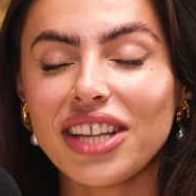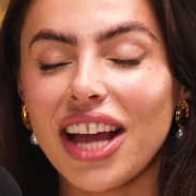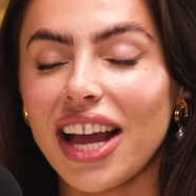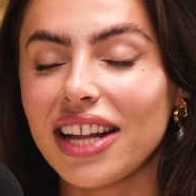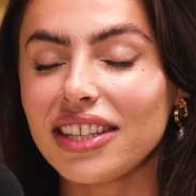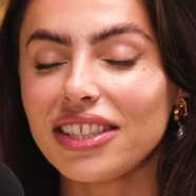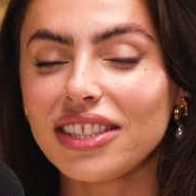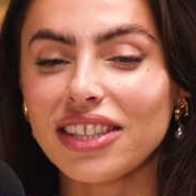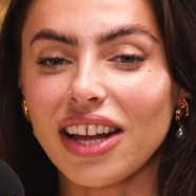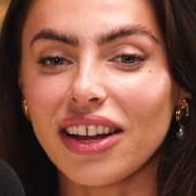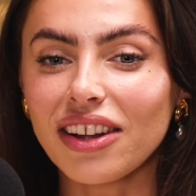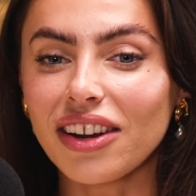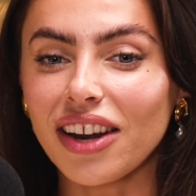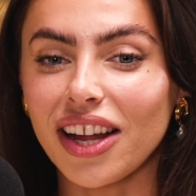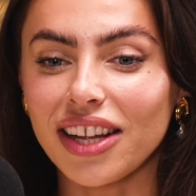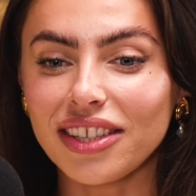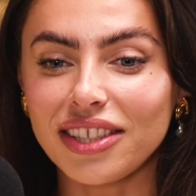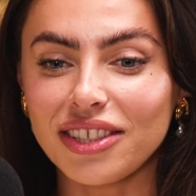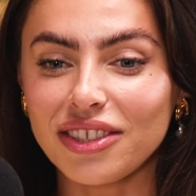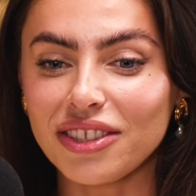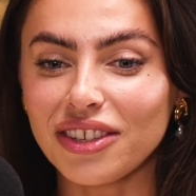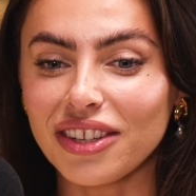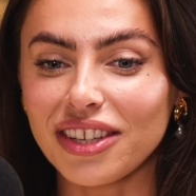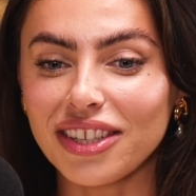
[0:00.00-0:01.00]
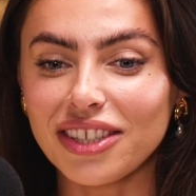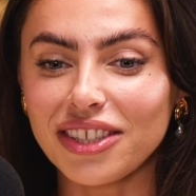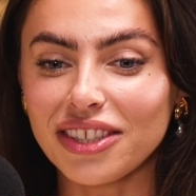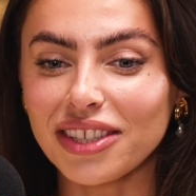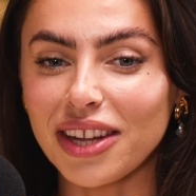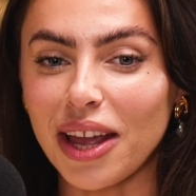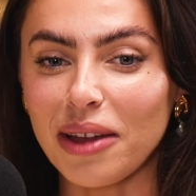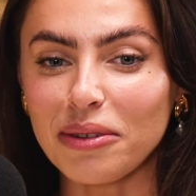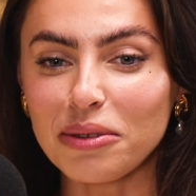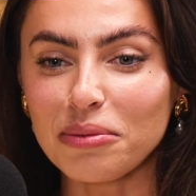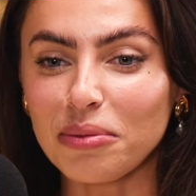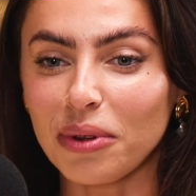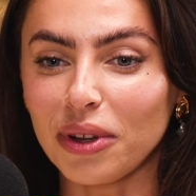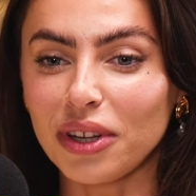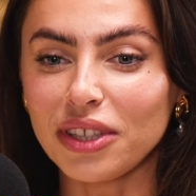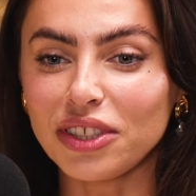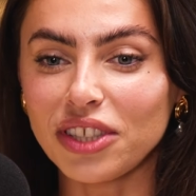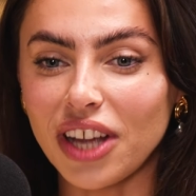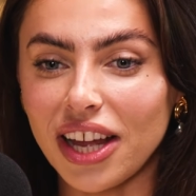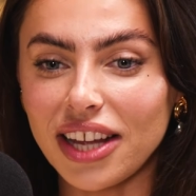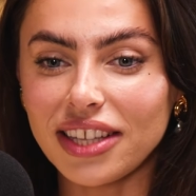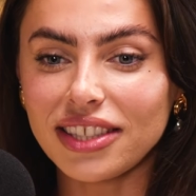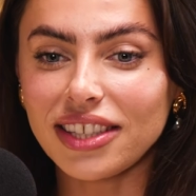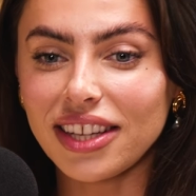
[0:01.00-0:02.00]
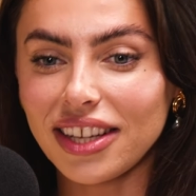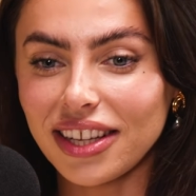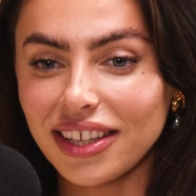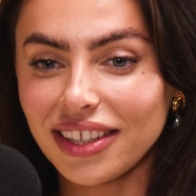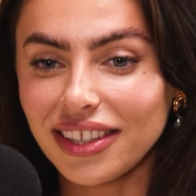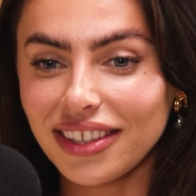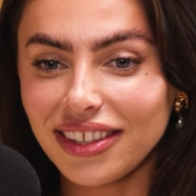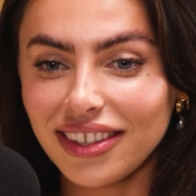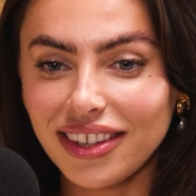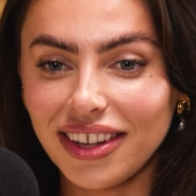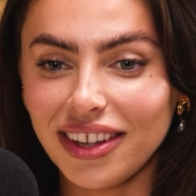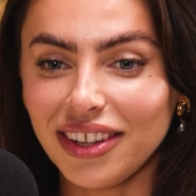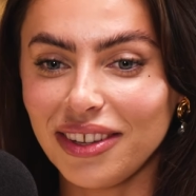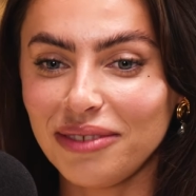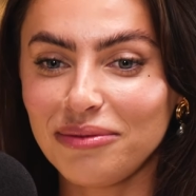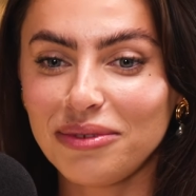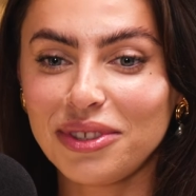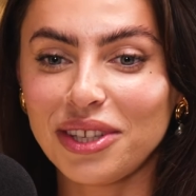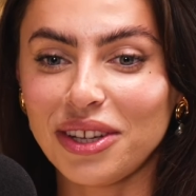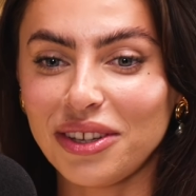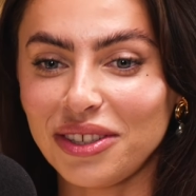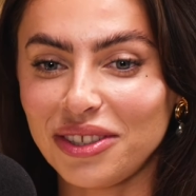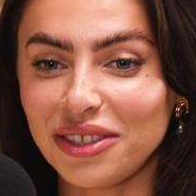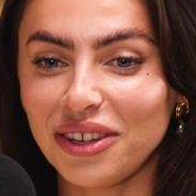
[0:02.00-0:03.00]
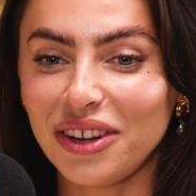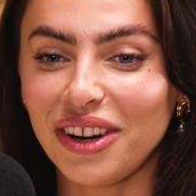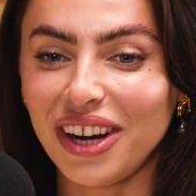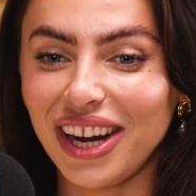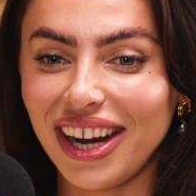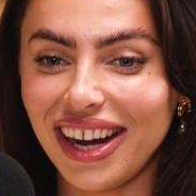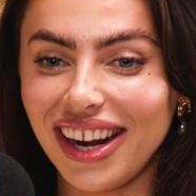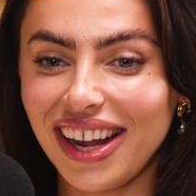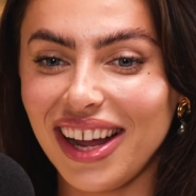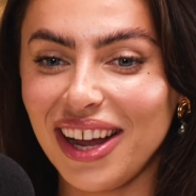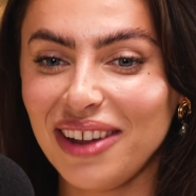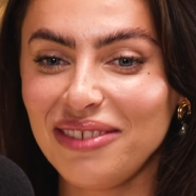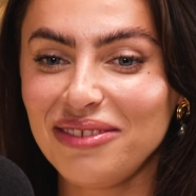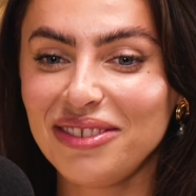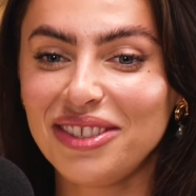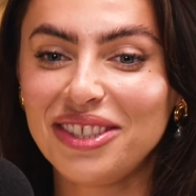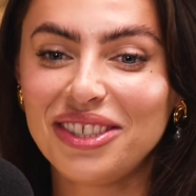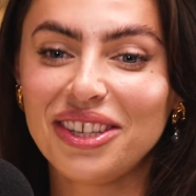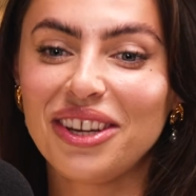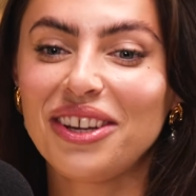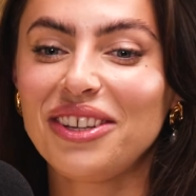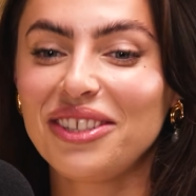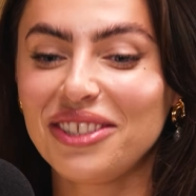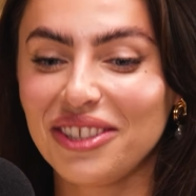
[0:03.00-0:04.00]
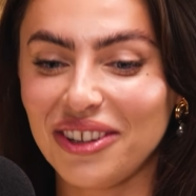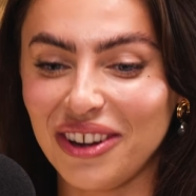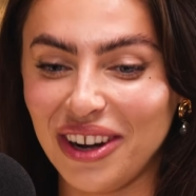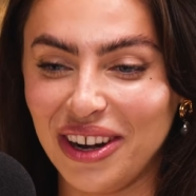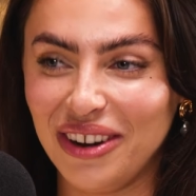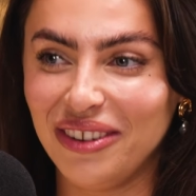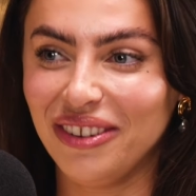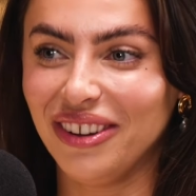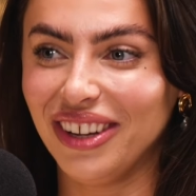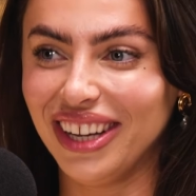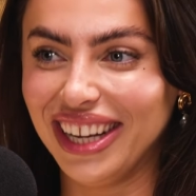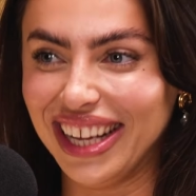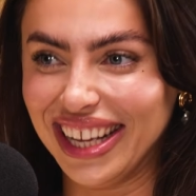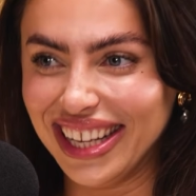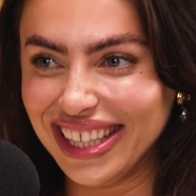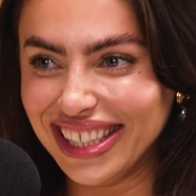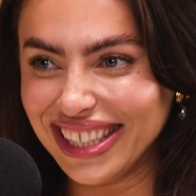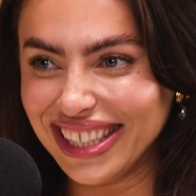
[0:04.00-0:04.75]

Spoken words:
had sunglasses on and just kept apologising. Oh, I'm so sorry. I'm so sorry, Wallis.